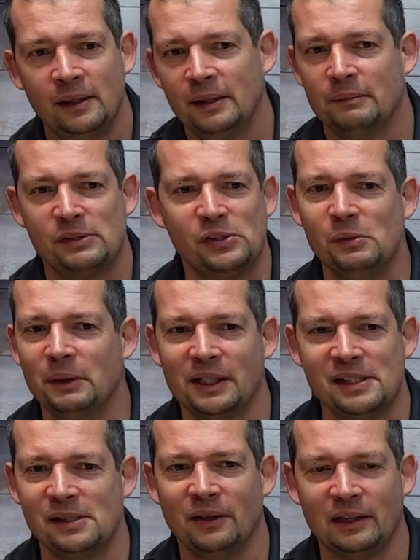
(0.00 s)
I'm assuming
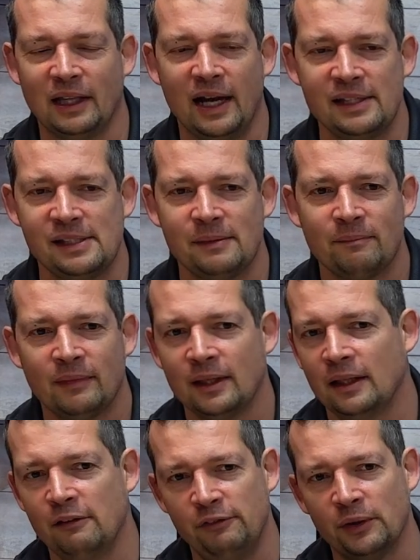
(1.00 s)
it's not less.
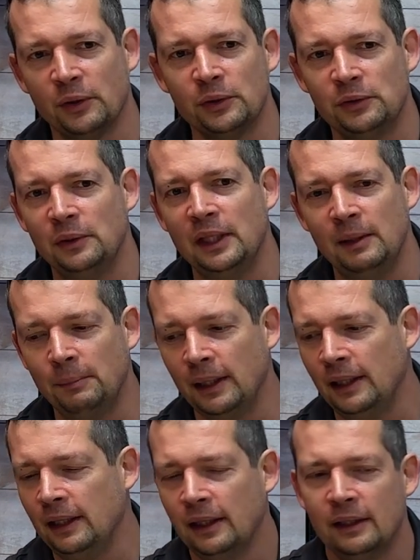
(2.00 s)
If you go to
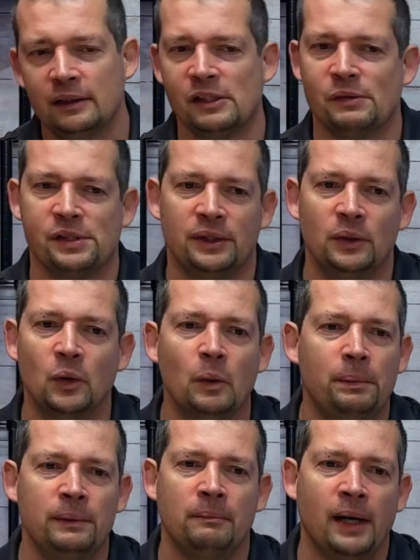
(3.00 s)
eBay, this was an
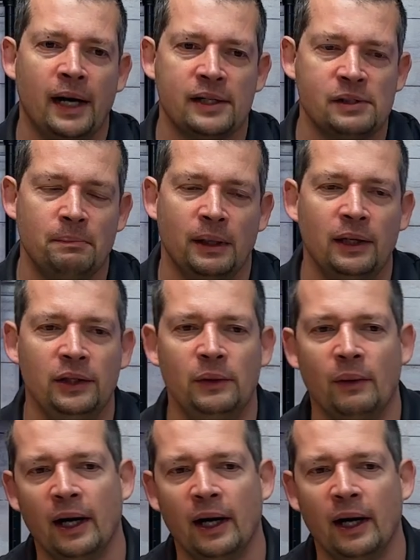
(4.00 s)
open box, brand new